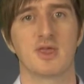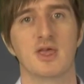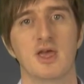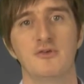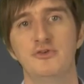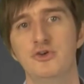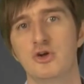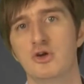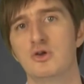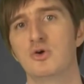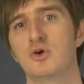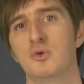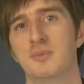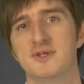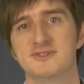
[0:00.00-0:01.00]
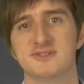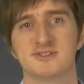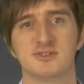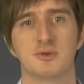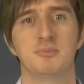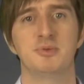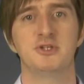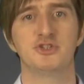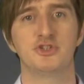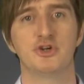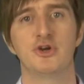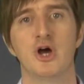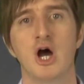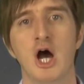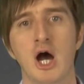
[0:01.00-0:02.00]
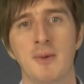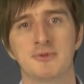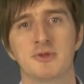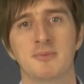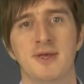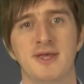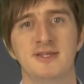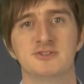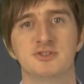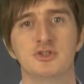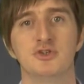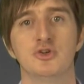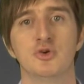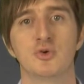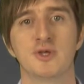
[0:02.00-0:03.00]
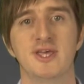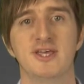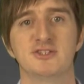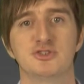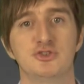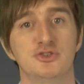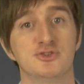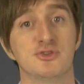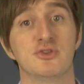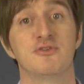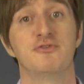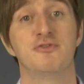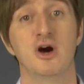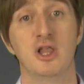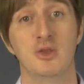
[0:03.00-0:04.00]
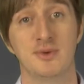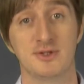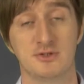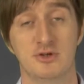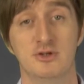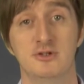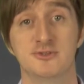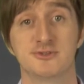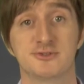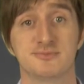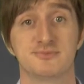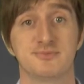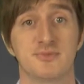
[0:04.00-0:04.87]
If you're a local business, be sure to optimize your location using the following tools.